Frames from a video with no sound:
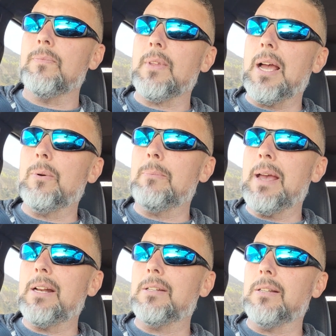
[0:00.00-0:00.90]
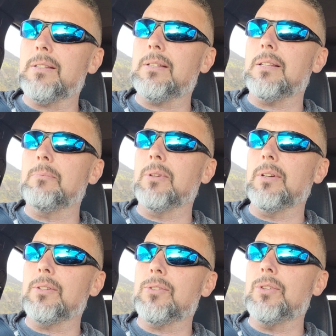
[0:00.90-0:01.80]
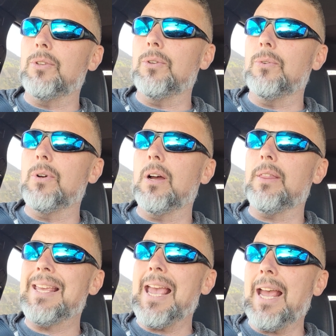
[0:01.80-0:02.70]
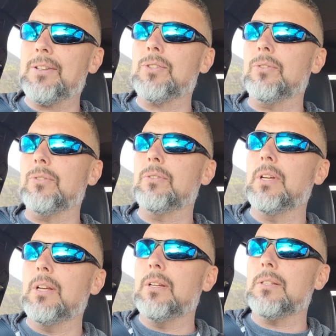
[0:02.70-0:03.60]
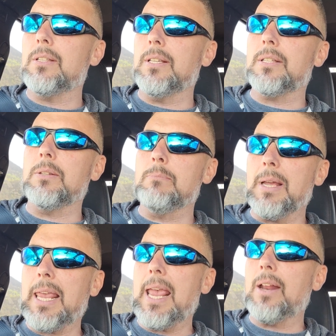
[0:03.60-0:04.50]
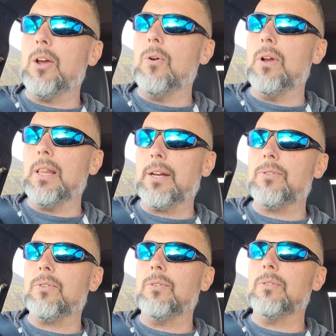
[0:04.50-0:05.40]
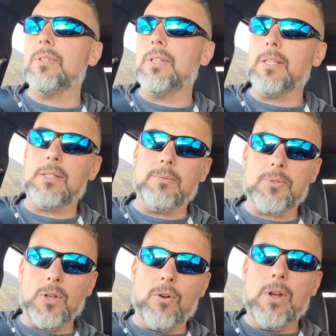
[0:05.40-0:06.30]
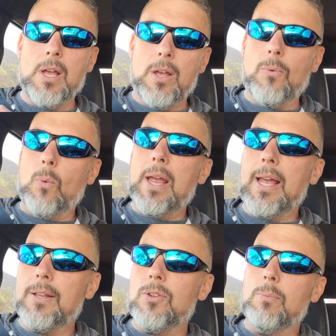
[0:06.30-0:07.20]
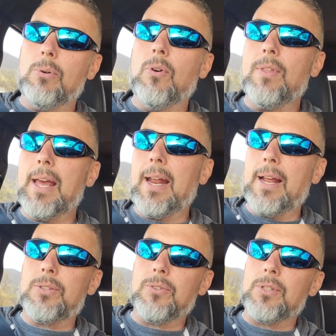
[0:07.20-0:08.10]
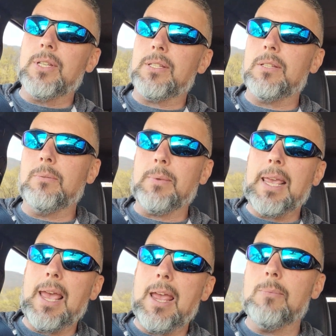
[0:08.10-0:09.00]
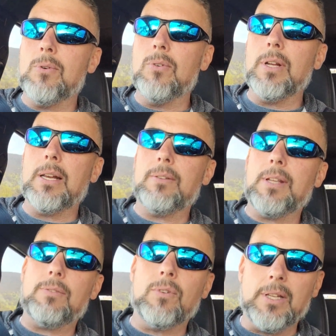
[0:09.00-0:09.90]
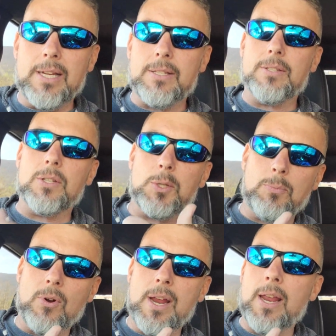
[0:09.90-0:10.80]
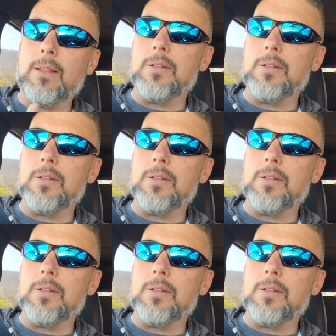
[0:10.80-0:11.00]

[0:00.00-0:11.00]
I would imagine it's similar to the Ansul system, mechano-electrical system. So when you pull that Ansul system cable, it releases a spring.